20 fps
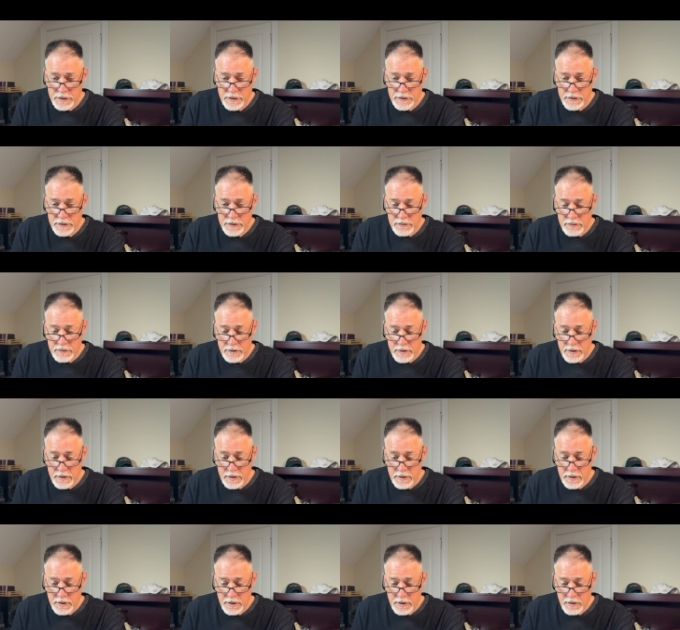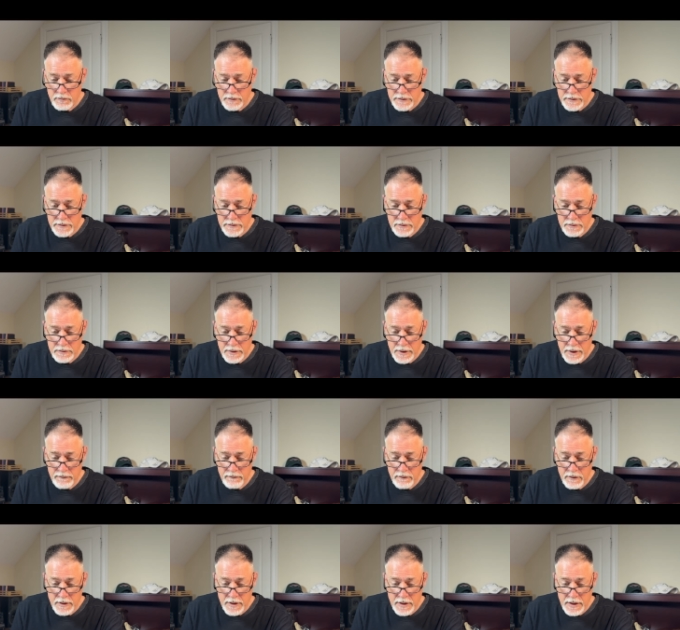string, and we still have
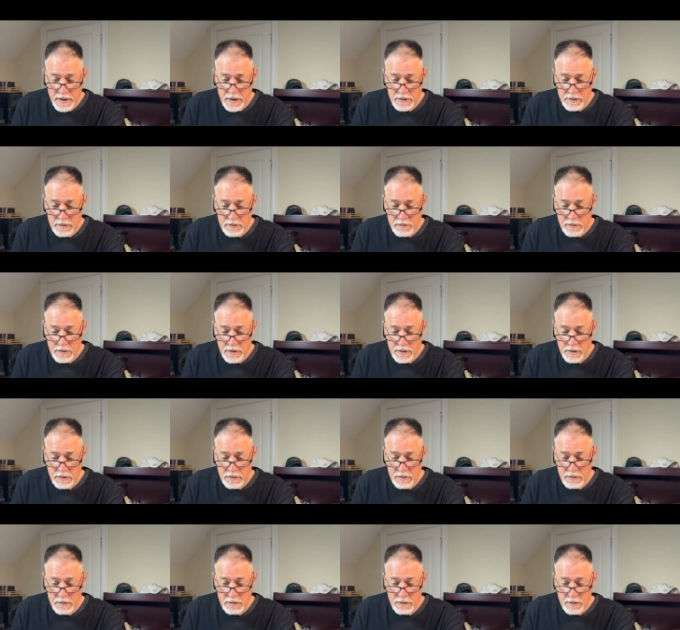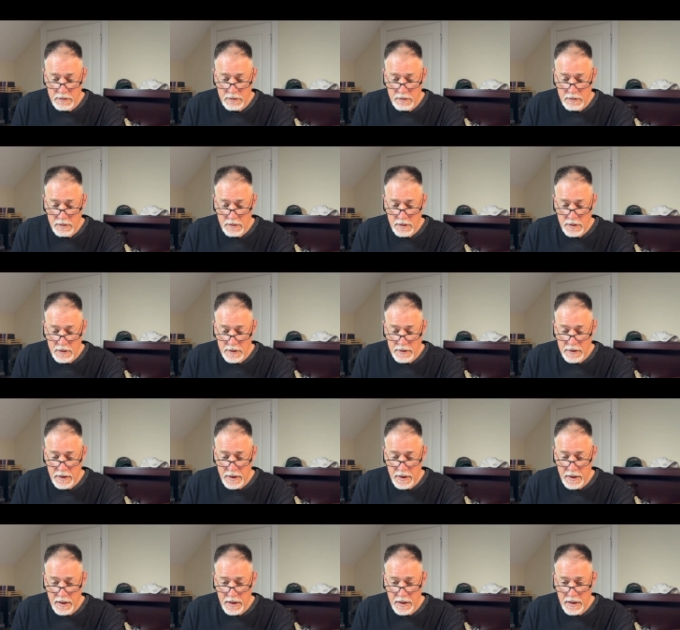our anchor here at the
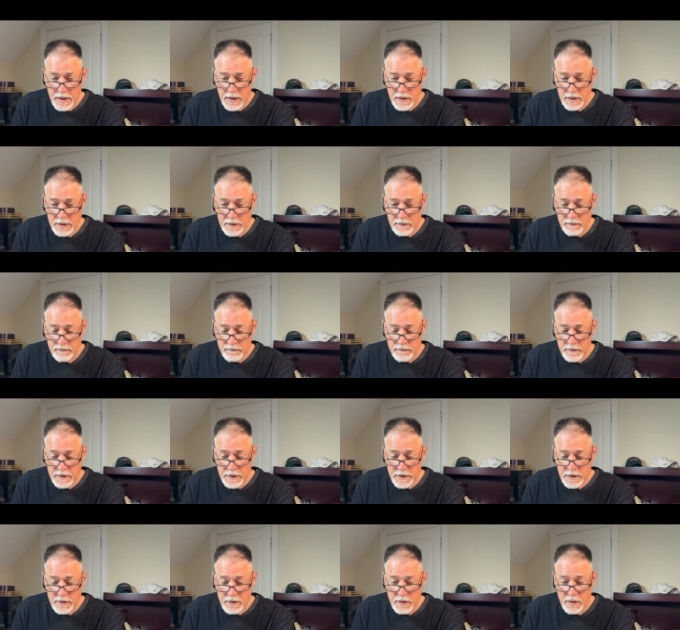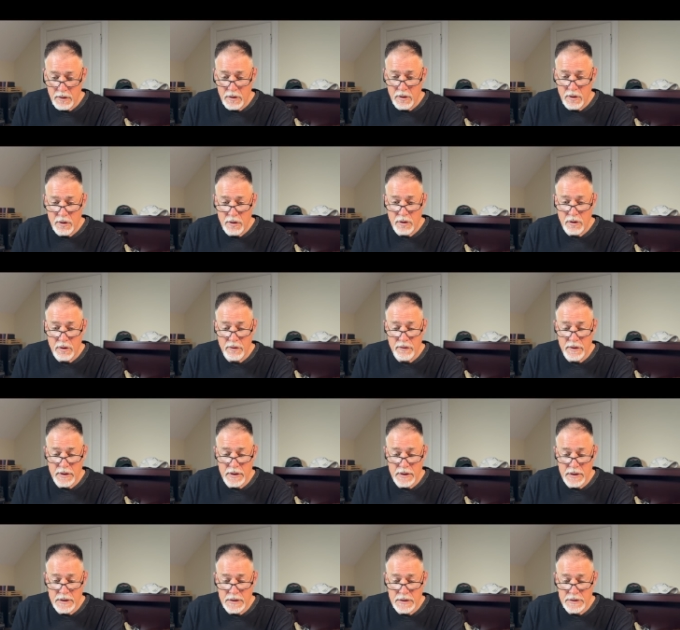8th fret on the
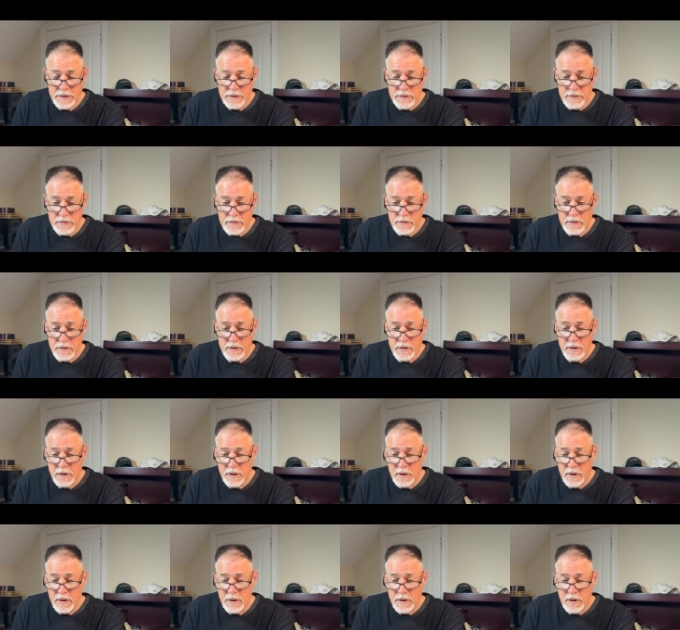E string.